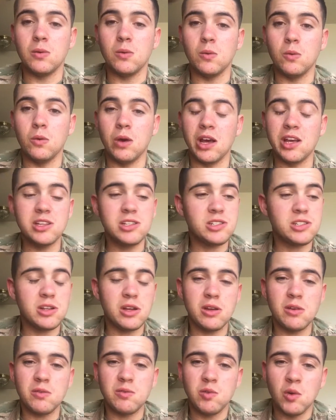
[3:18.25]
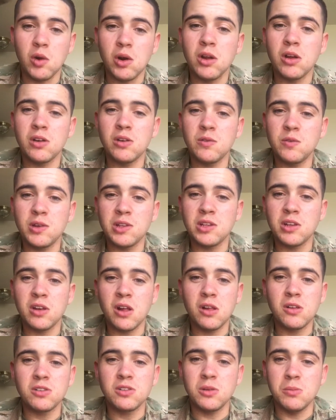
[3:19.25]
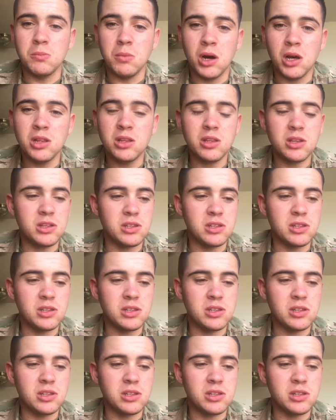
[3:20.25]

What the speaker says: waste $450 a month